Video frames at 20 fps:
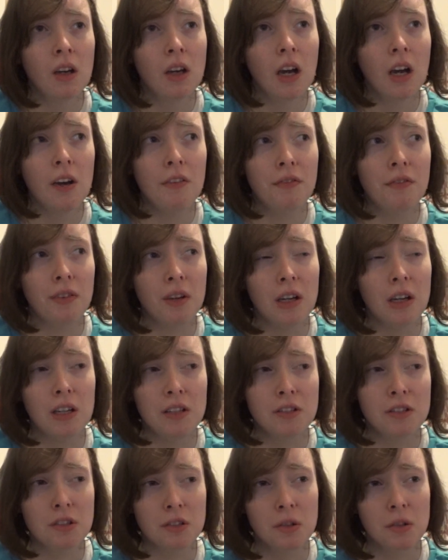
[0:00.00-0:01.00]
I've uh,
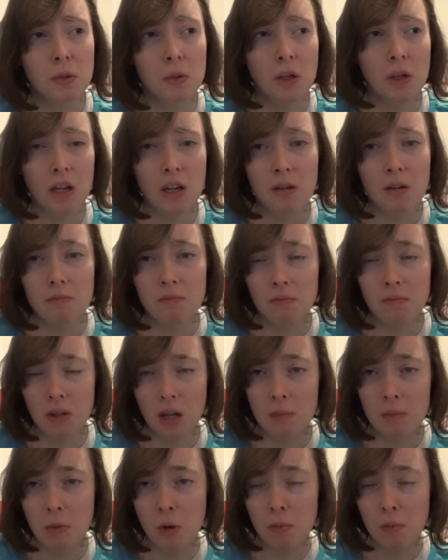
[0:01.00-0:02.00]
so I'm
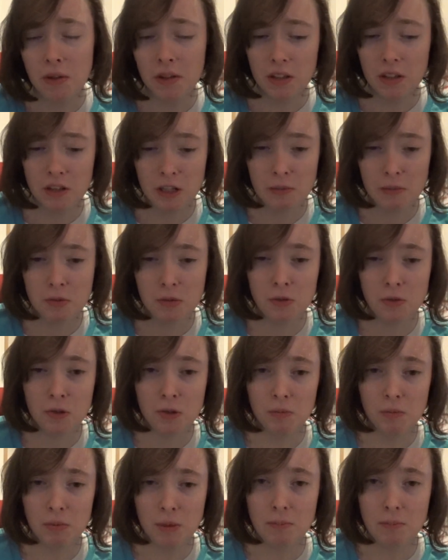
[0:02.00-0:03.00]
I'm hoping this episode
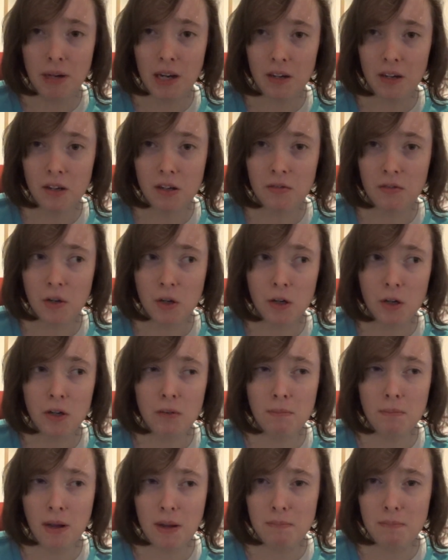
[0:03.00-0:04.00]
gonna be better. I've heard
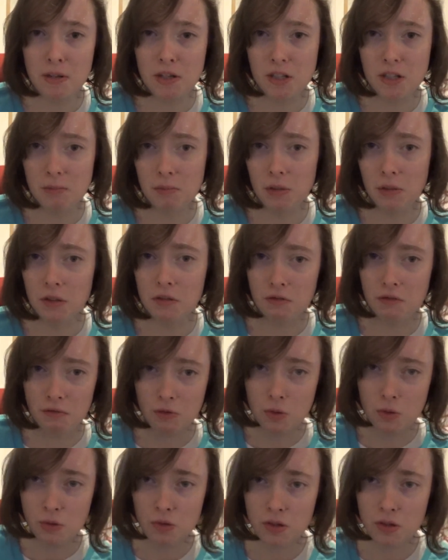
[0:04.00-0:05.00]
it might be similar to
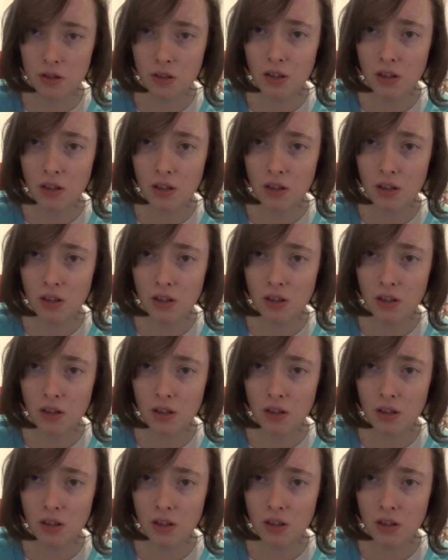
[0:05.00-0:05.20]
Rosa,